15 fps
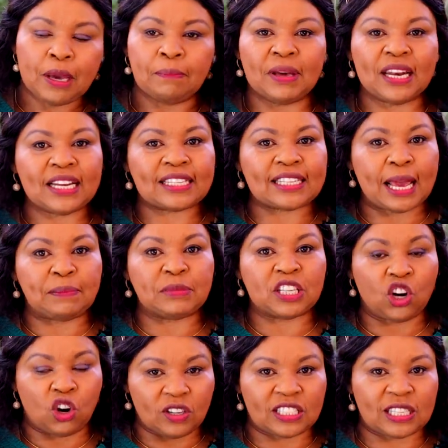Many times
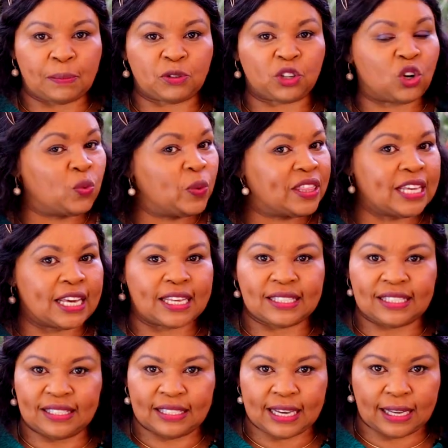in consumption, we think
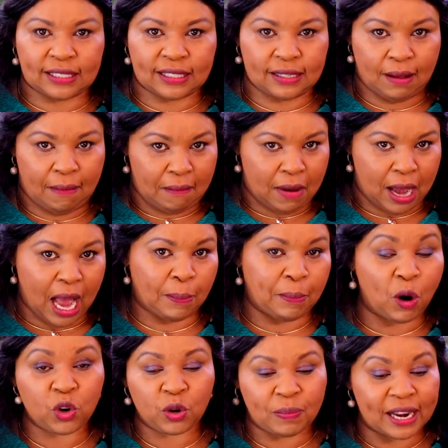it's just
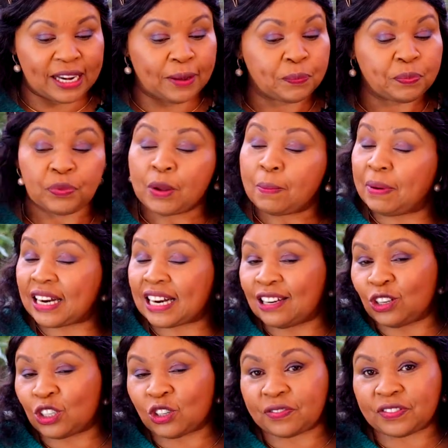about money. But a
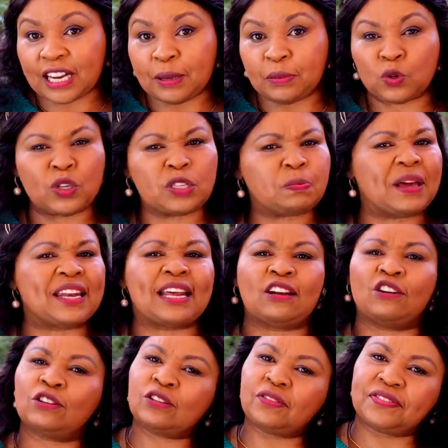lot of times, we spend a
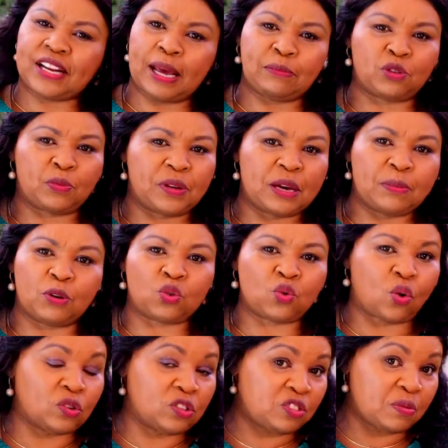lot of time to be able to
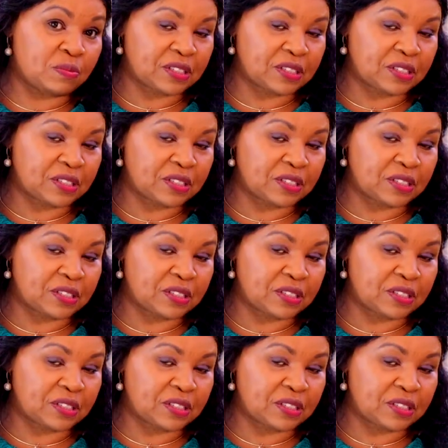consume